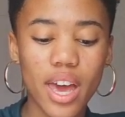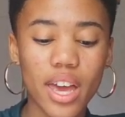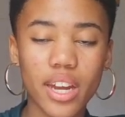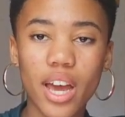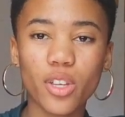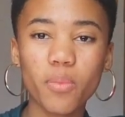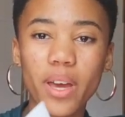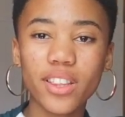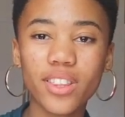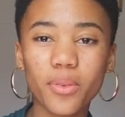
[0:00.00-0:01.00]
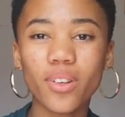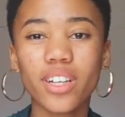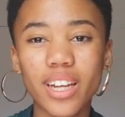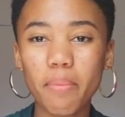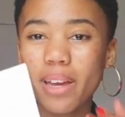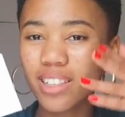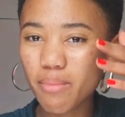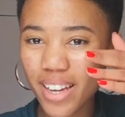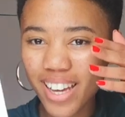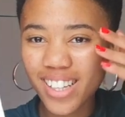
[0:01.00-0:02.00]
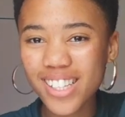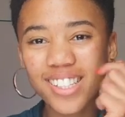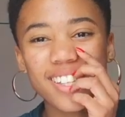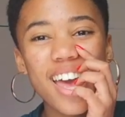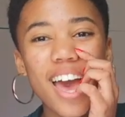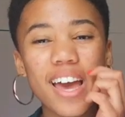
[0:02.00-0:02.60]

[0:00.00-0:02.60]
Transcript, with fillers: And how you paint the wall, and I painted my nails.